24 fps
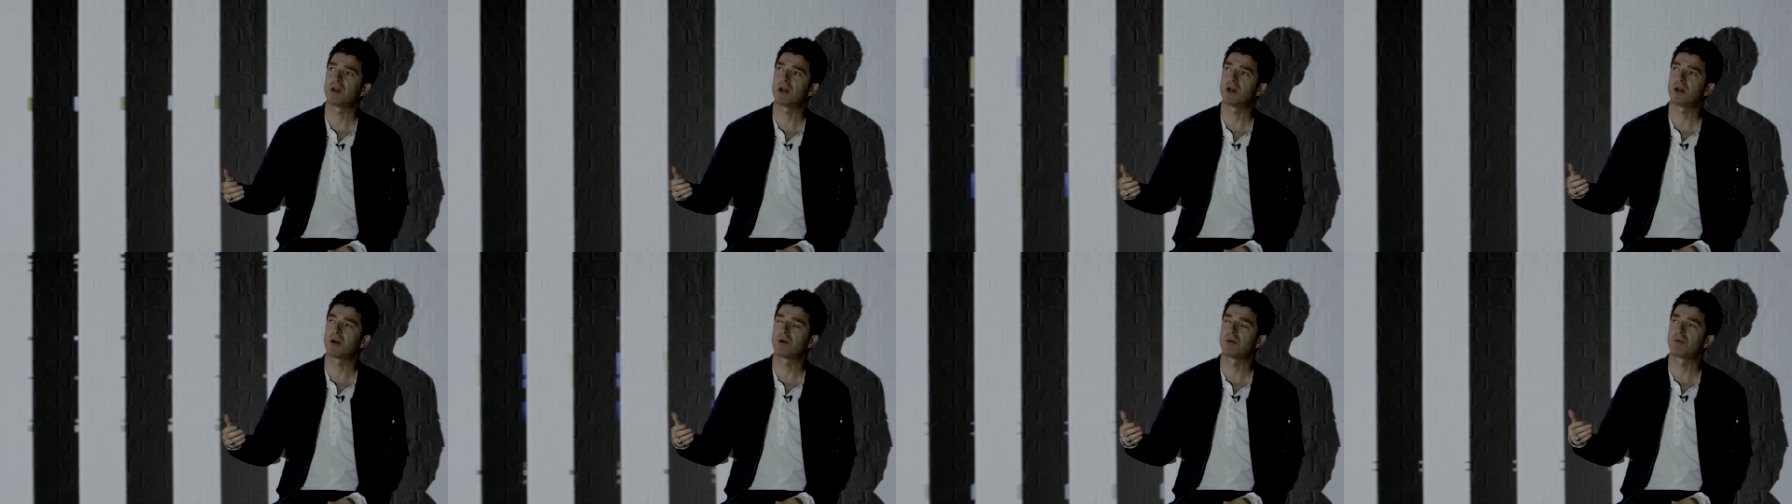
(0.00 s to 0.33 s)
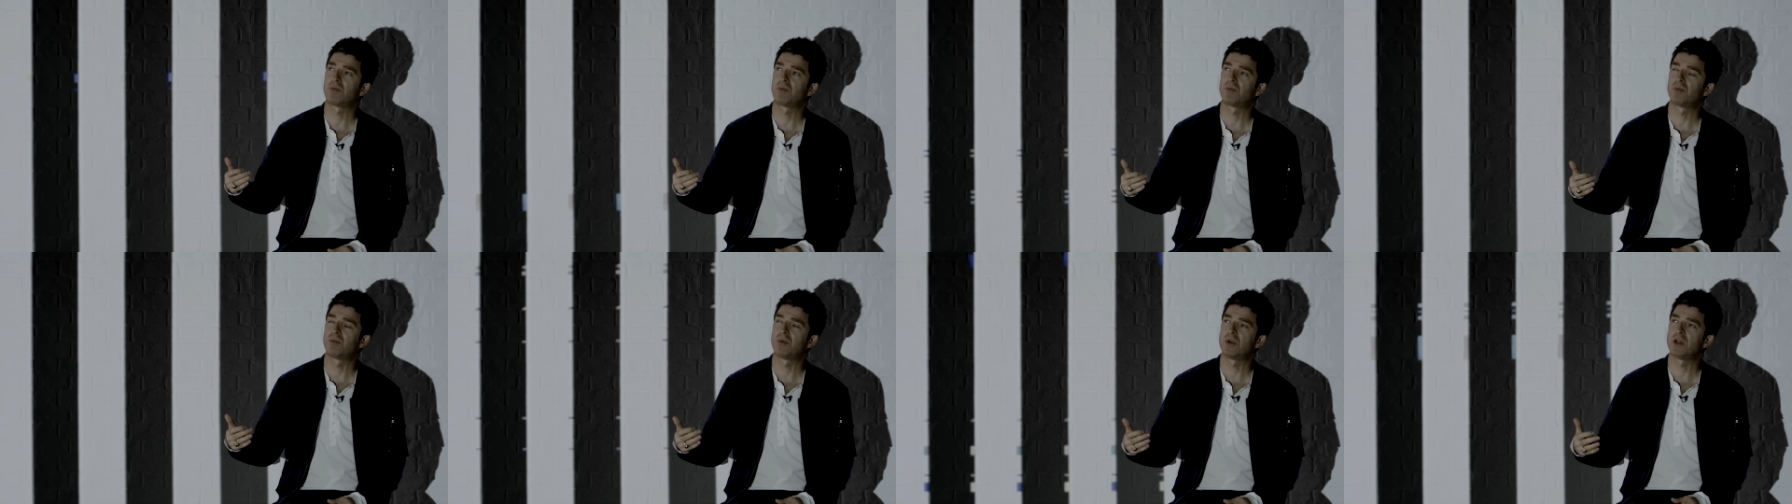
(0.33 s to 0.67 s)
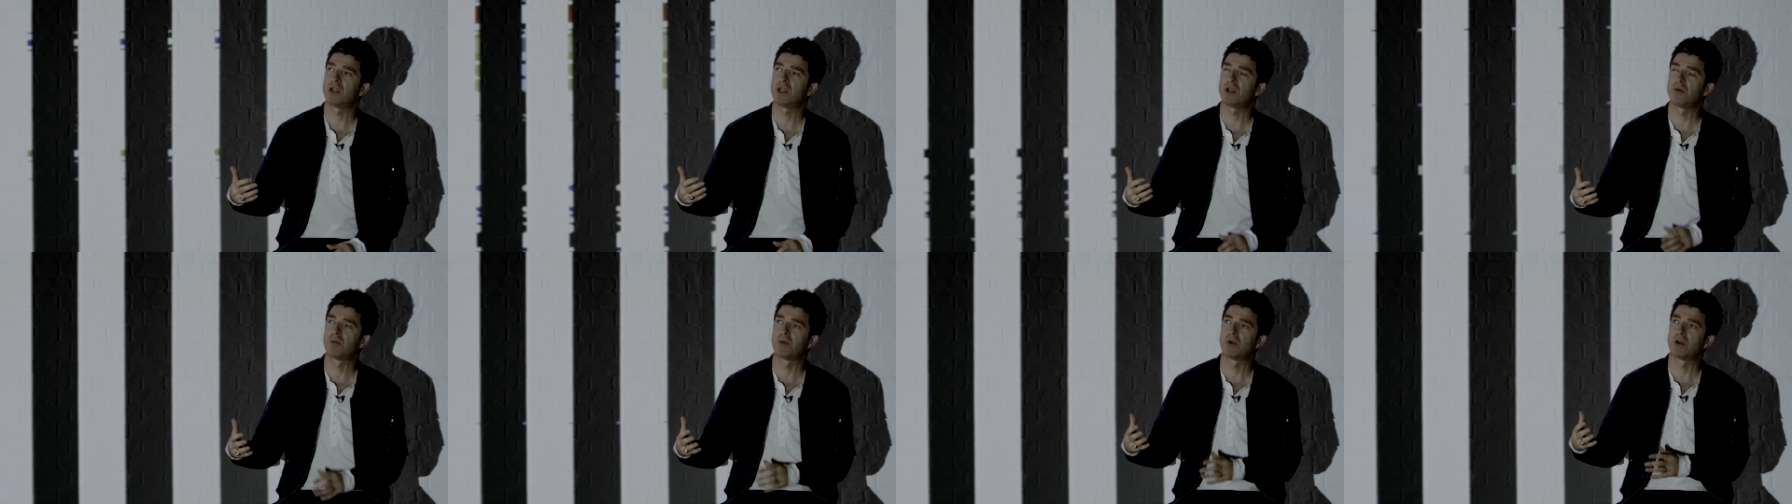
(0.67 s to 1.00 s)
I
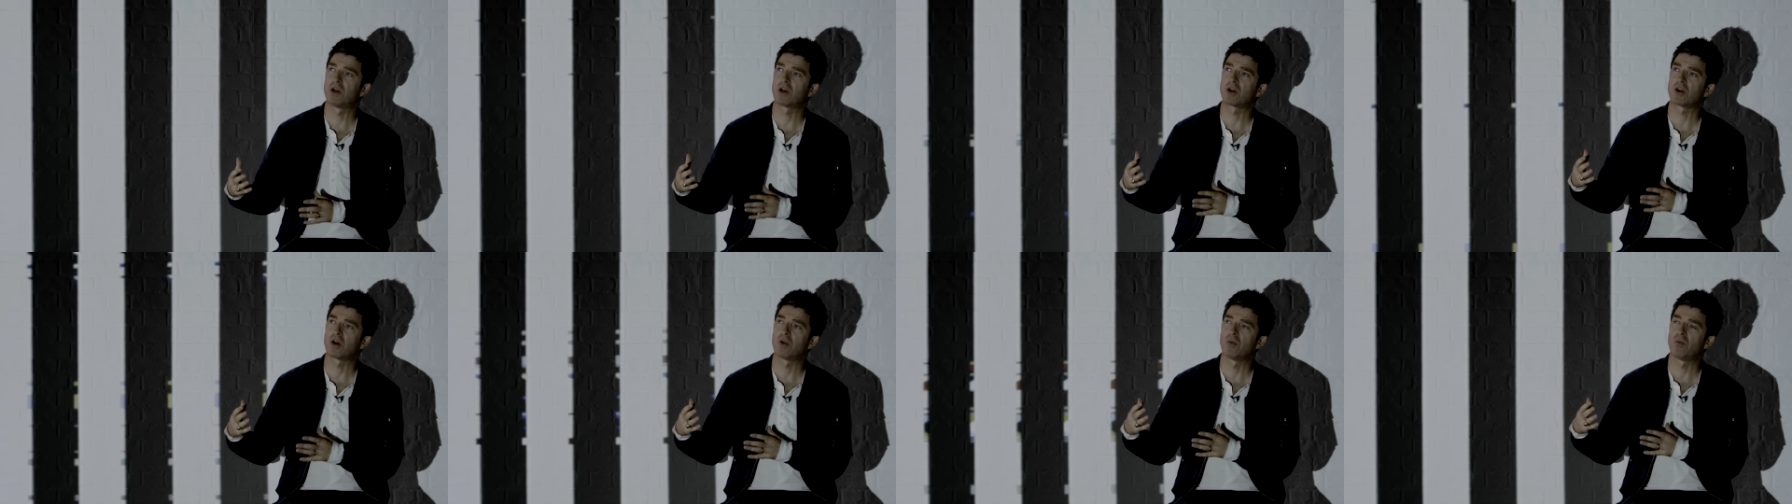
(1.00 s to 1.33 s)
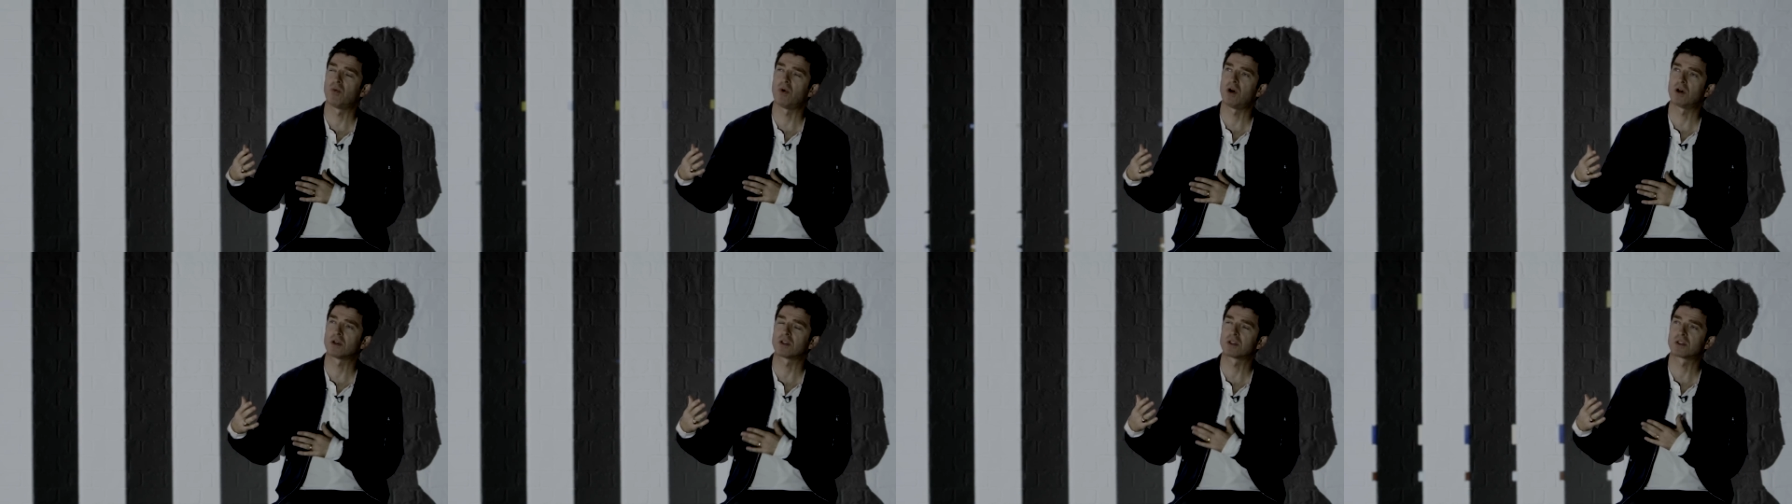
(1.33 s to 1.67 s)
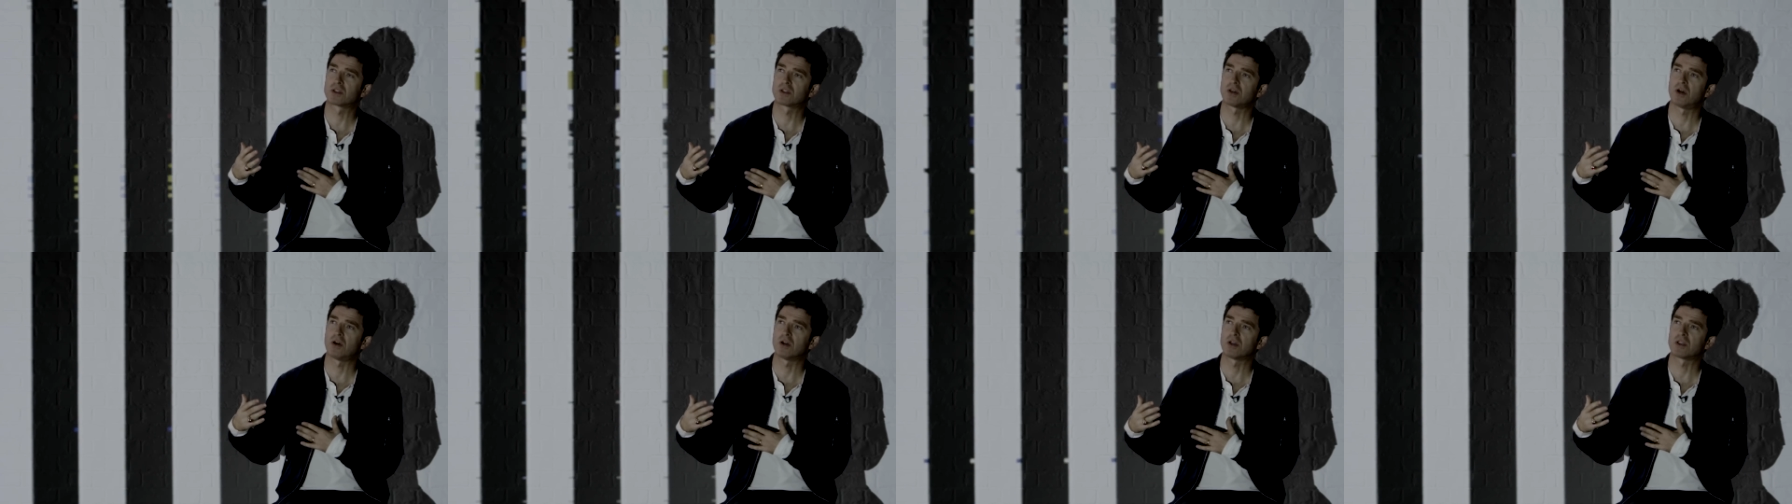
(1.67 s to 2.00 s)
really work on what
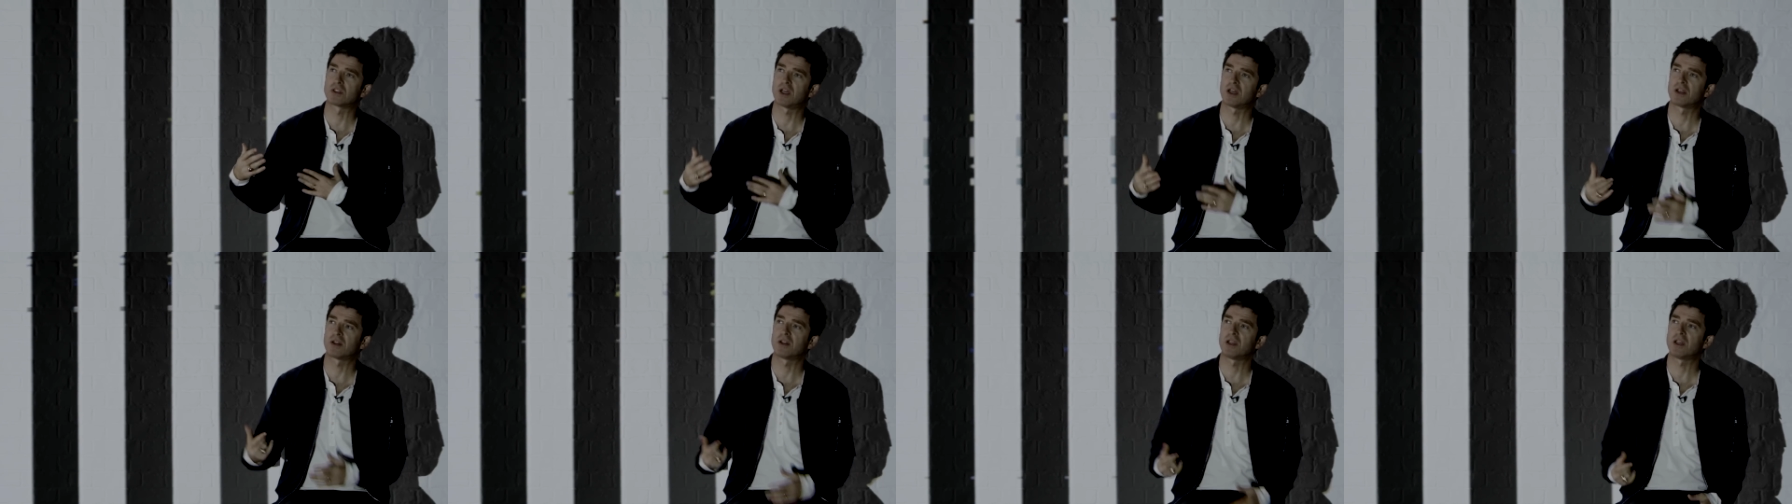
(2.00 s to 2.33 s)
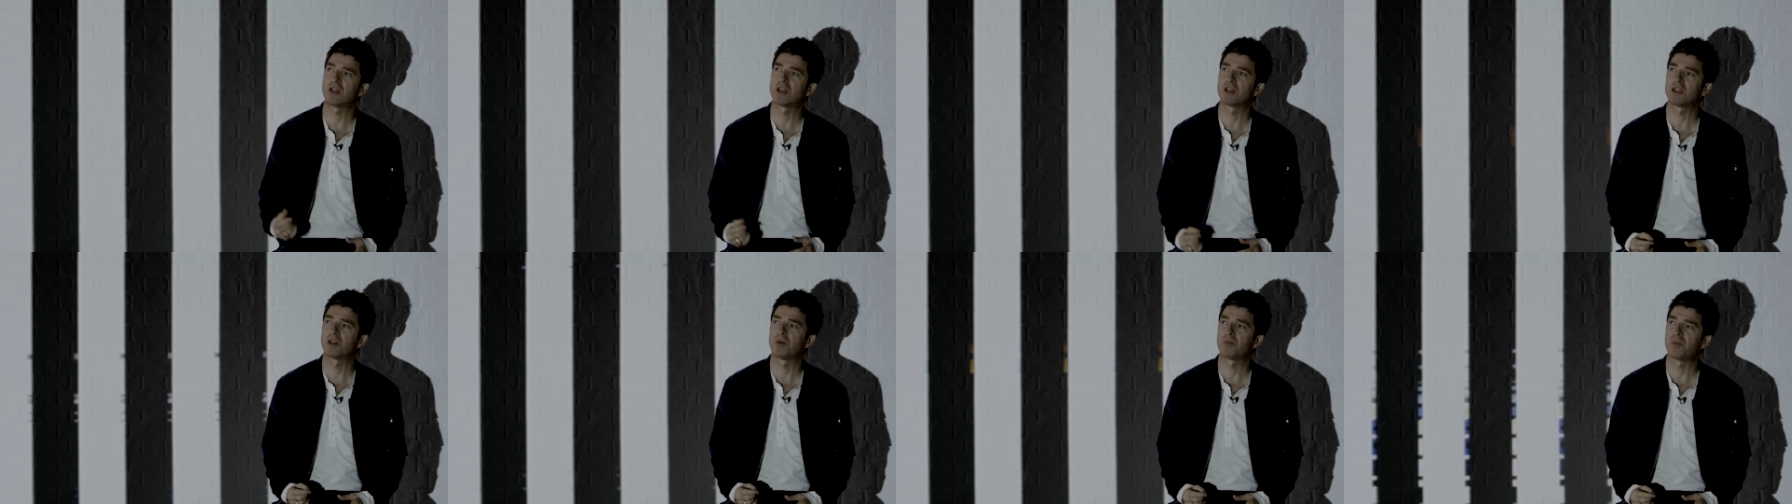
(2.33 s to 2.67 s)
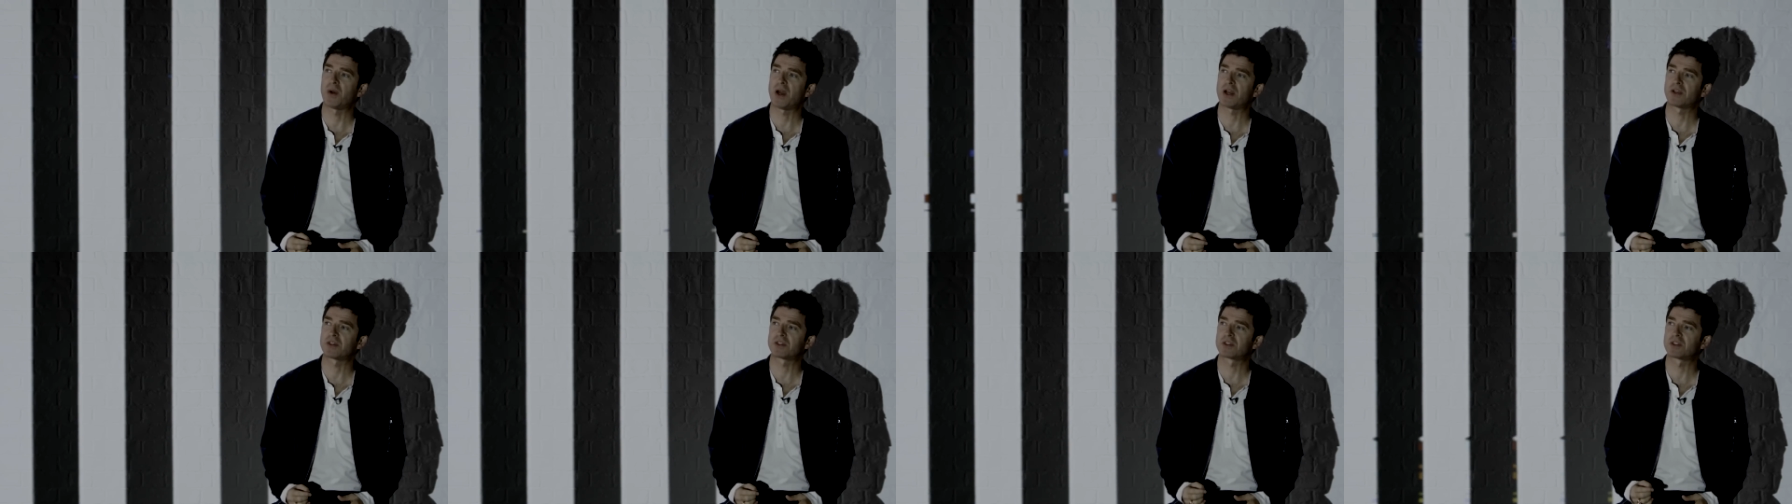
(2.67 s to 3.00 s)
songs I think are the
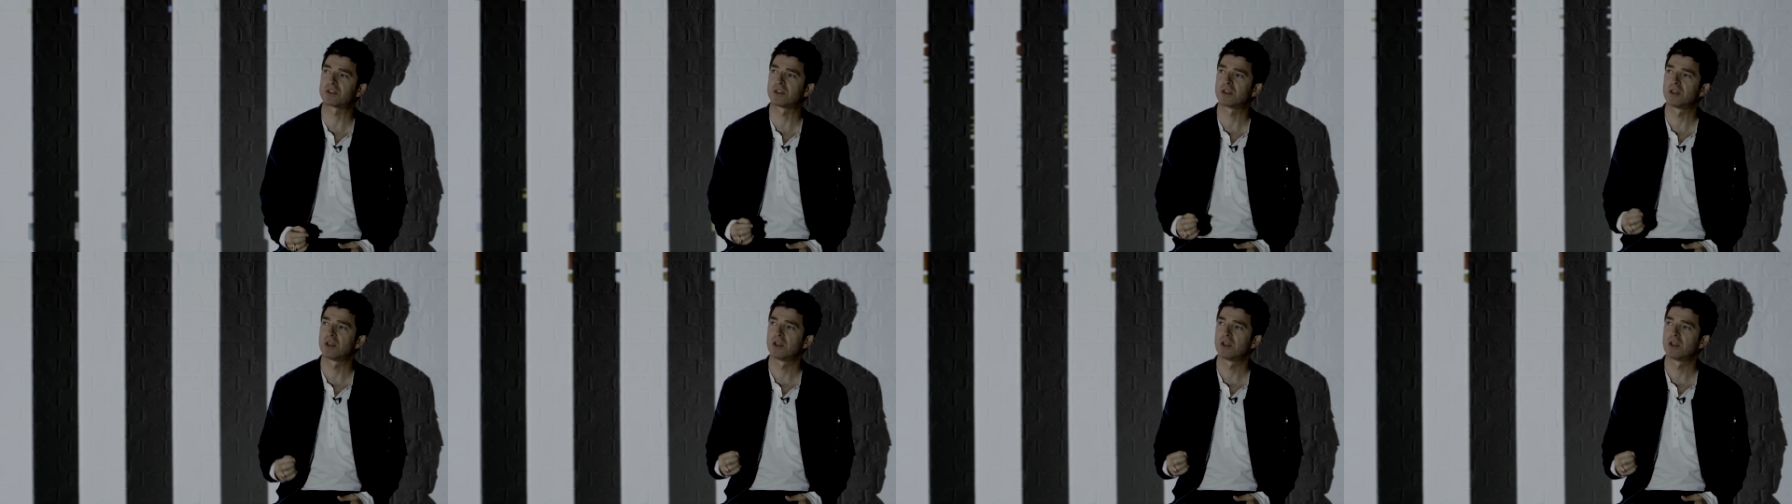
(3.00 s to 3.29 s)
best